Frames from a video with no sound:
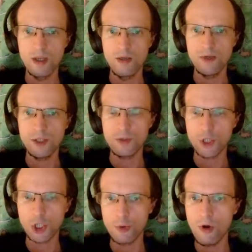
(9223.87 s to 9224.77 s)
They took a
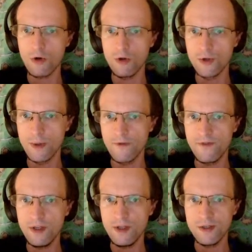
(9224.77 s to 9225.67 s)
stronghold on the
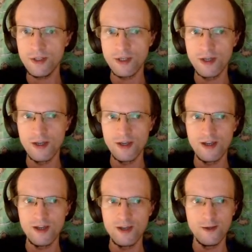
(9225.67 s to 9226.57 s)
field.
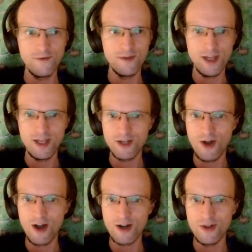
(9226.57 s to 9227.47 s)
They
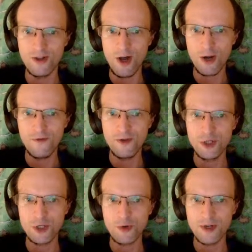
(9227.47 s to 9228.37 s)
got a lot of
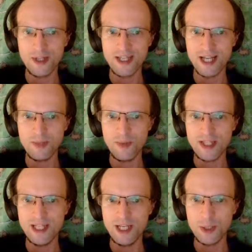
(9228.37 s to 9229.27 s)
insurance against my
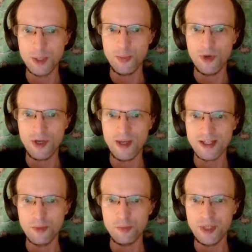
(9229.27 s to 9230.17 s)
city to the point that
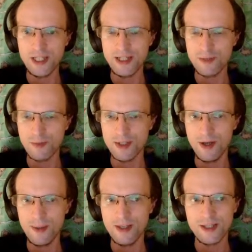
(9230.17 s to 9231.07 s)
completing it was
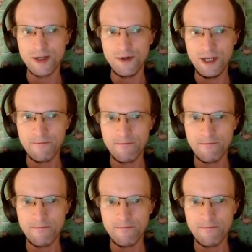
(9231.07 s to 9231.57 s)
not necessary.